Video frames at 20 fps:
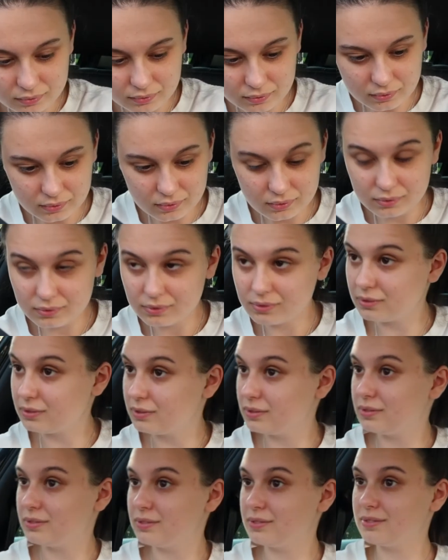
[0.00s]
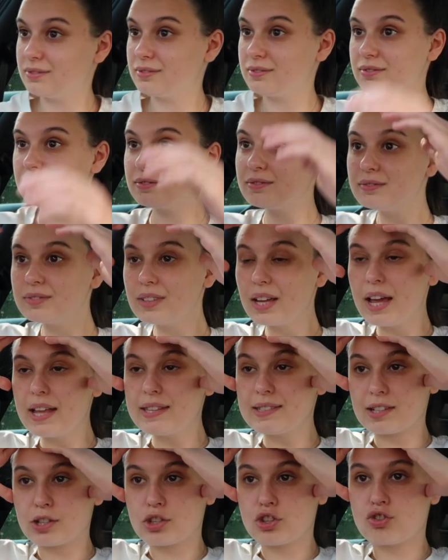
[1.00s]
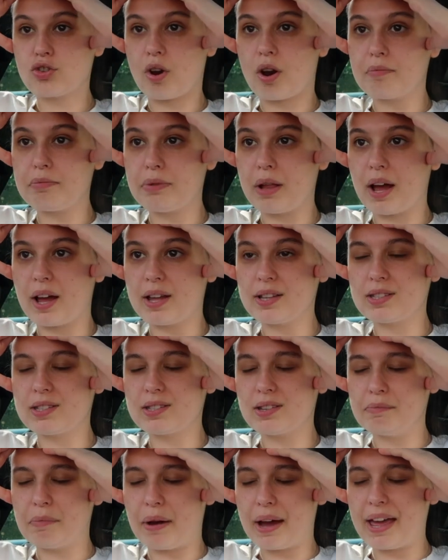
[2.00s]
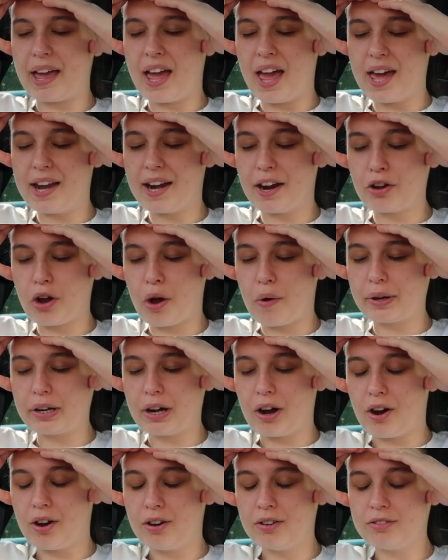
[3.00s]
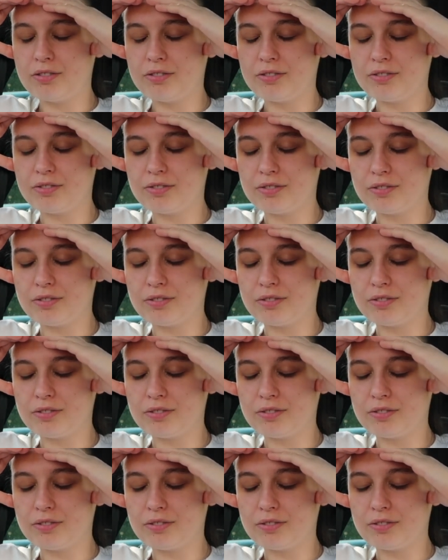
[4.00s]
It's like strobe lights in my head are going off.